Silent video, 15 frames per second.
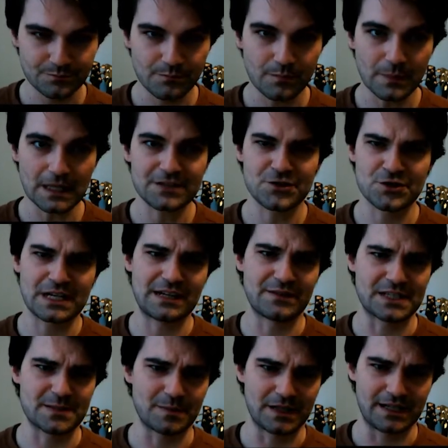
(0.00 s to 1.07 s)
just kind of
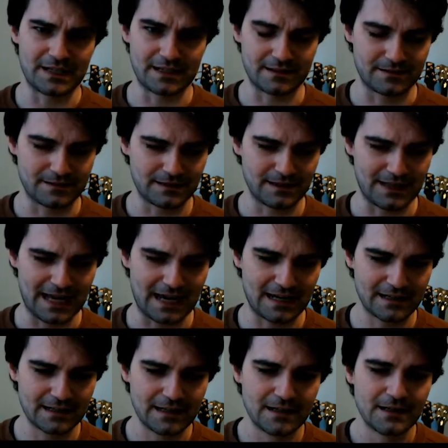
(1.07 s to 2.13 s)
explaining that.
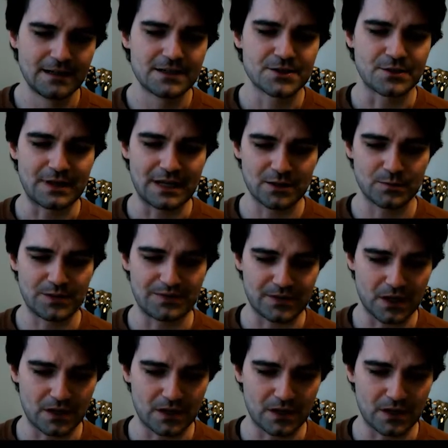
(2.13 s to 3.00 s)
So now that we've